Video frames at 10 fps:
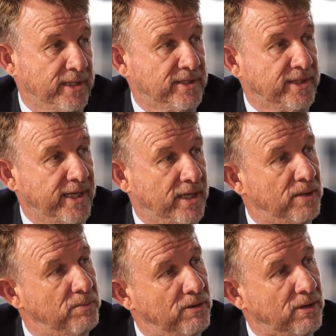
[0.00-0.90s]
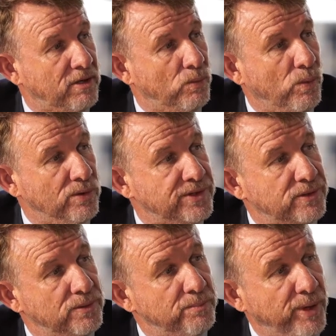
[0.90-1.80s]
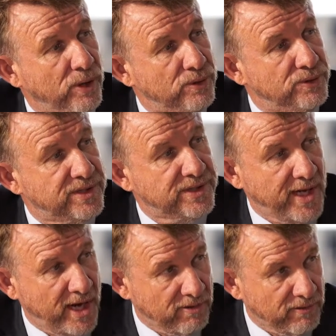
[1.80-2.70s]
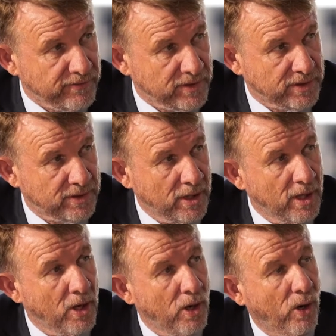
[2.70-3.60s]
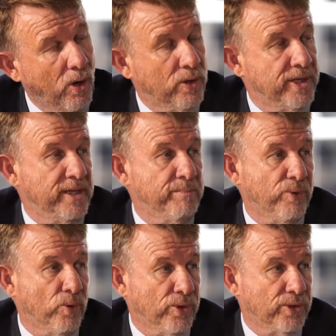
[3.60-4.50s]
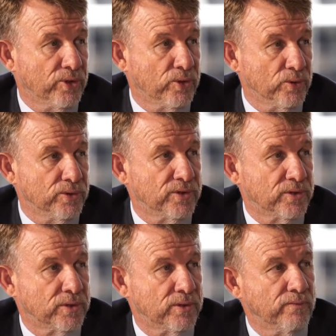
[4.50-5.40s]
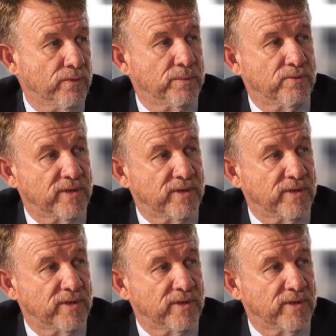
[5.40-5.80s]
is that America wants to impose tariffs on imported goods from the